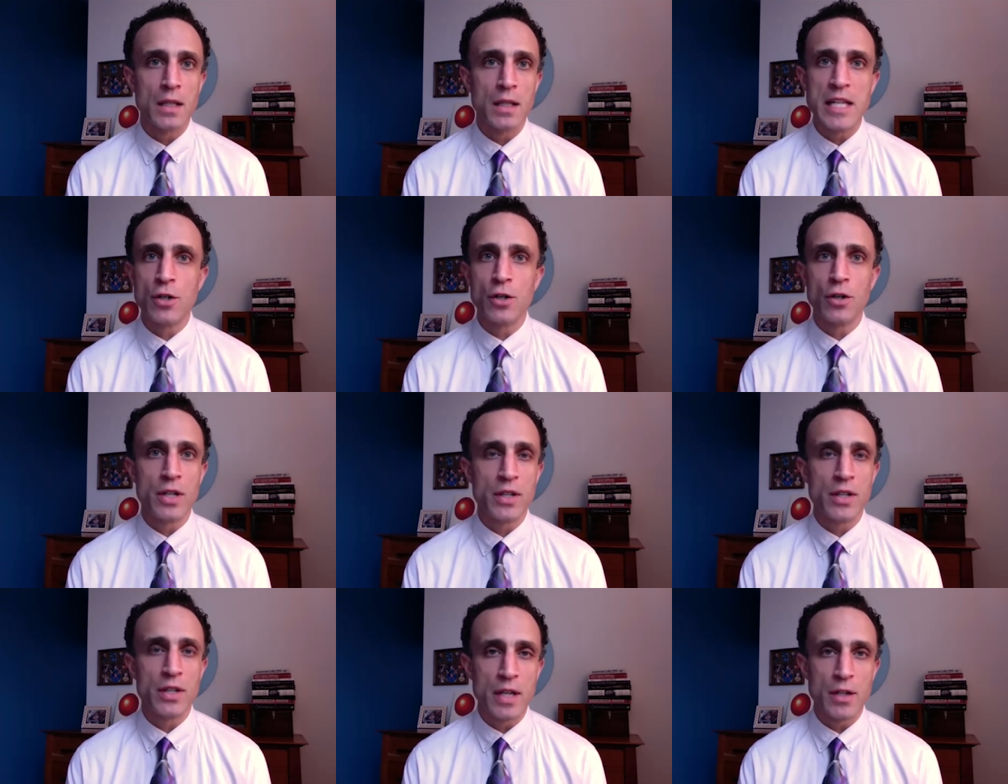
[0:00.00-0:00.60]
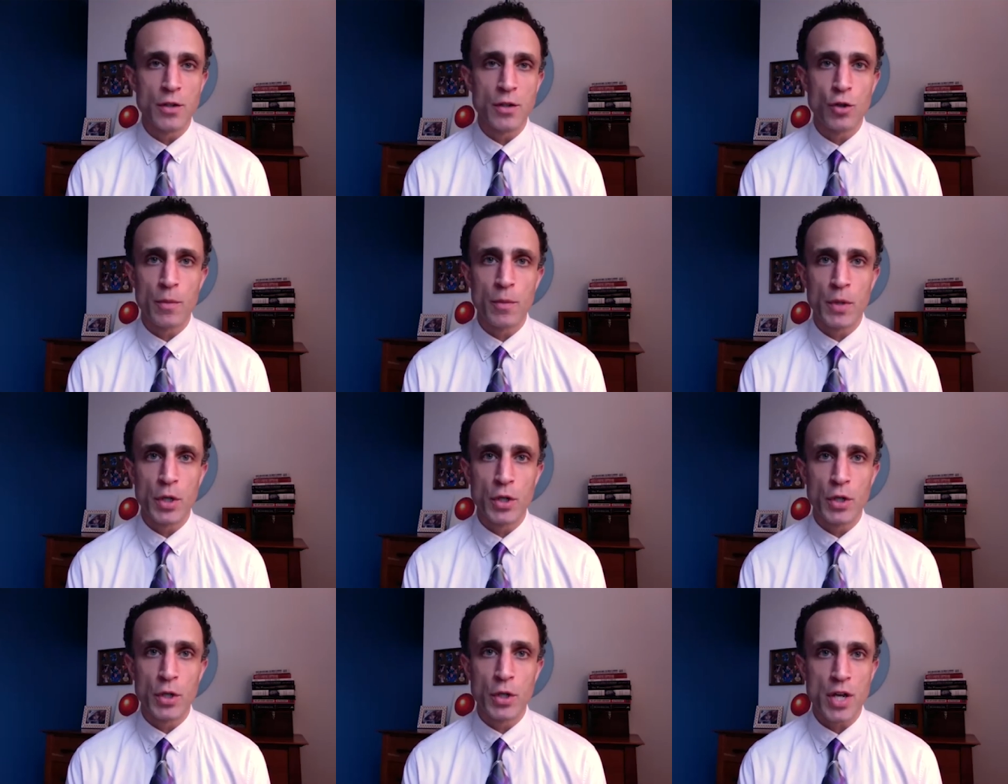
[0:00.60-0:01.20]
leader in
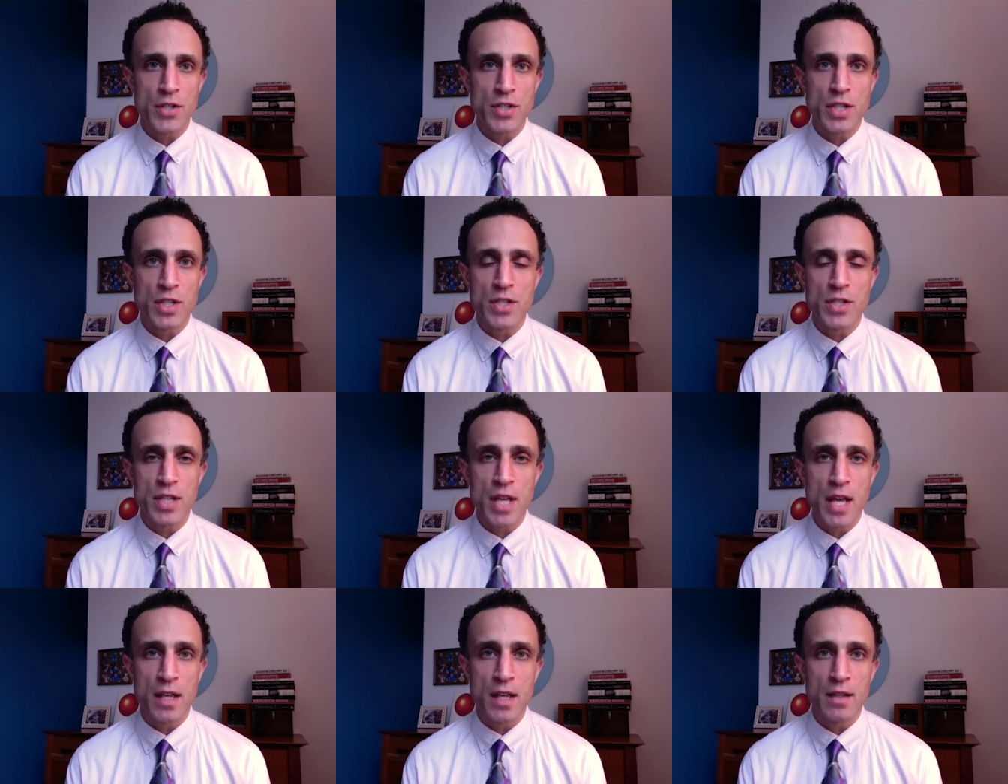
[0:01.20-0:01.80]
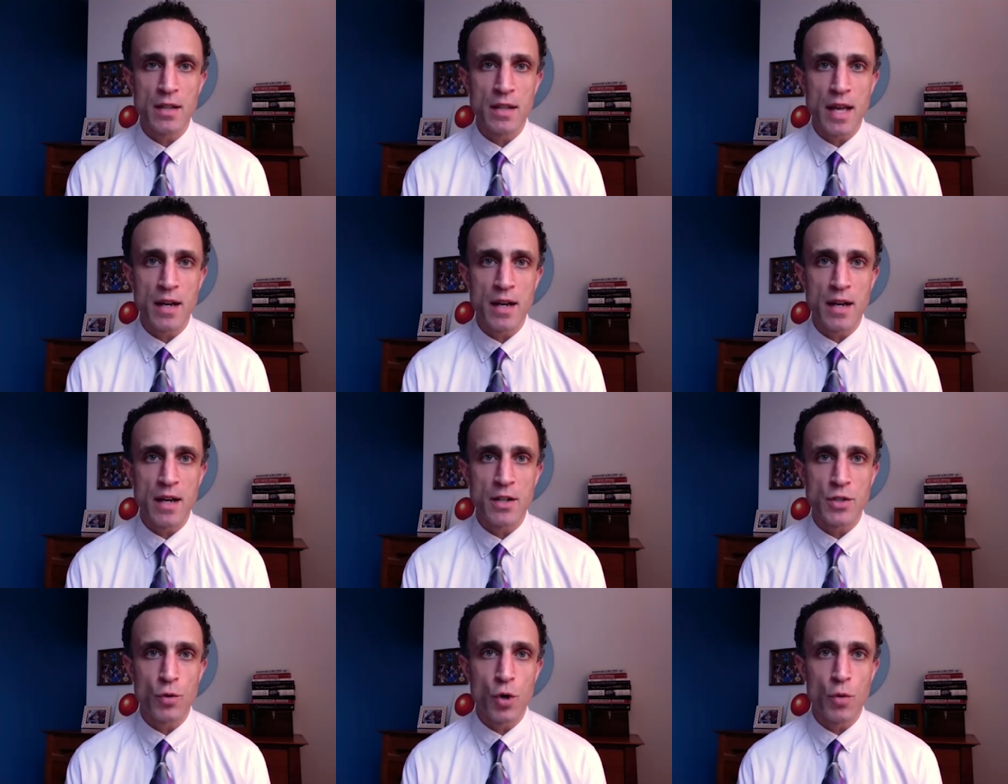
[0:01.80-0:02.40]
criminal justice that
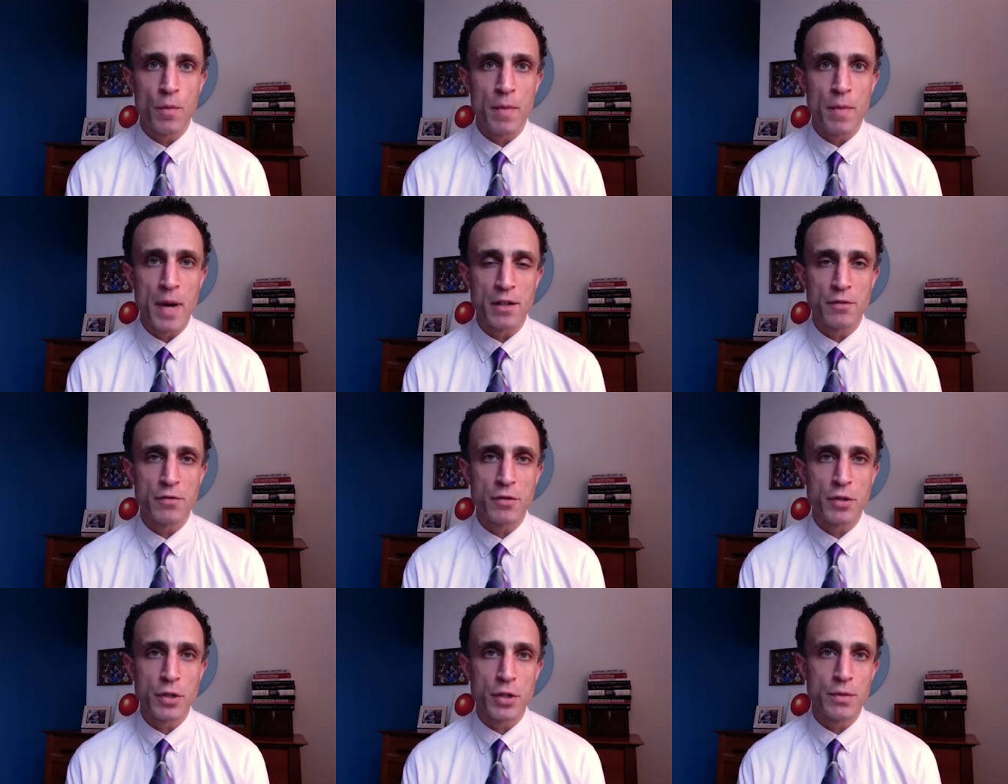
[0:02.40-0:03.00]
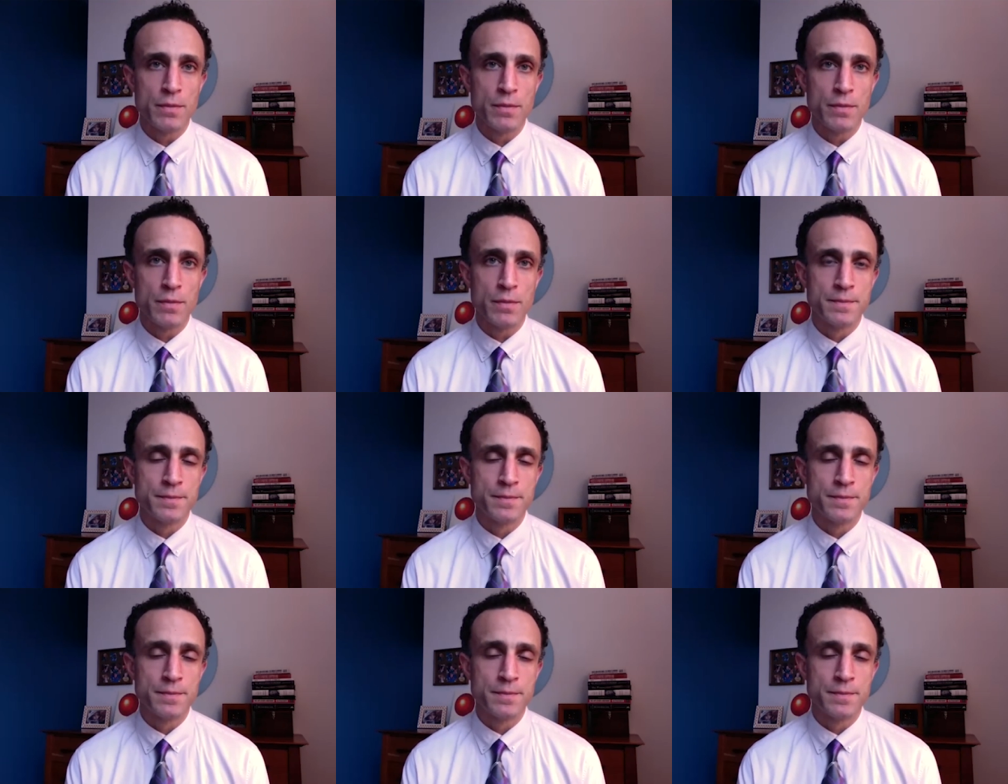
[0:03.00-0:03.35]
is a role model for you.